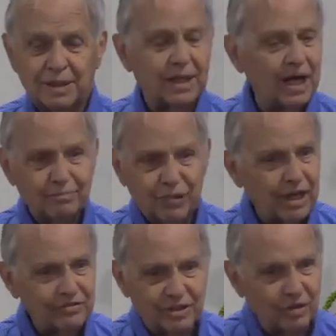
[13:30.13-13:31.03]
God
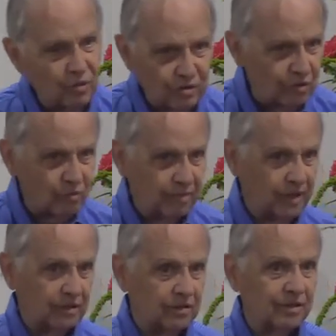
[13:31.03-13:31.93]
bless the older
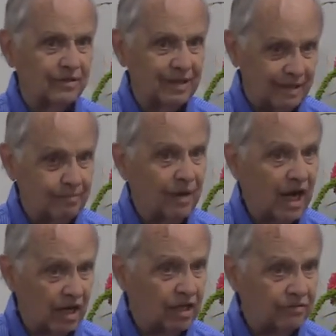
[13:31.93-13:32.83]
women in
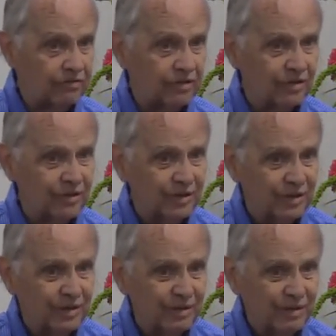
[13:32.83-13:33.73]
my life.
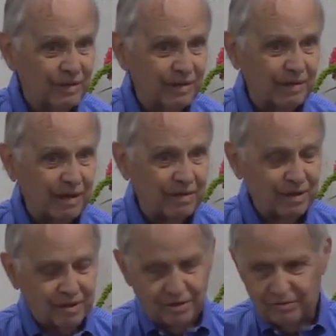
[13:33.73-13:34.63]
And I
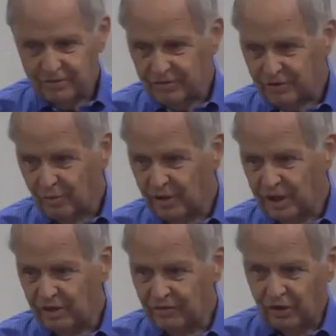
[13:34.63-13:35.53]
think of so
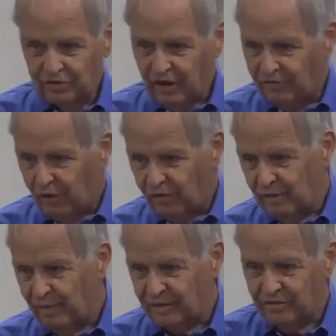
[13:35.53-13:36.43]
many of those I've
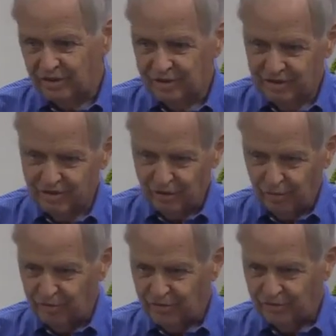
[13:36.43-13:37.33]
already mentioned in
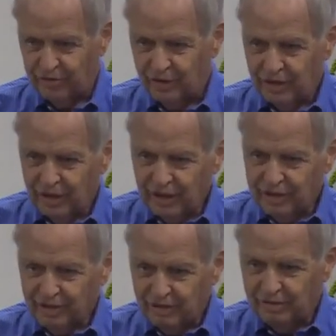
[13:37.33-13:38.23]
terms of
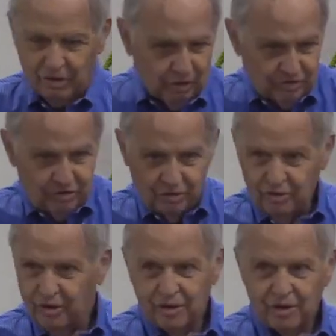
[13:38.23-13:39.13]
those
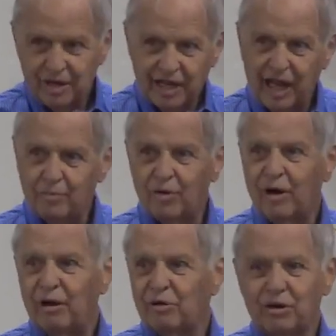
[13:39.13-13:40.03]
who came
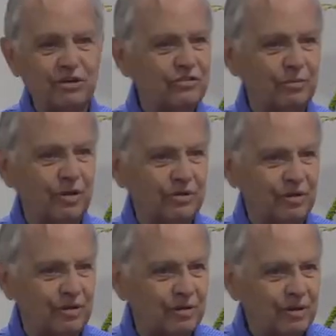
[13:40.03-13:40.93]
around Elizabeth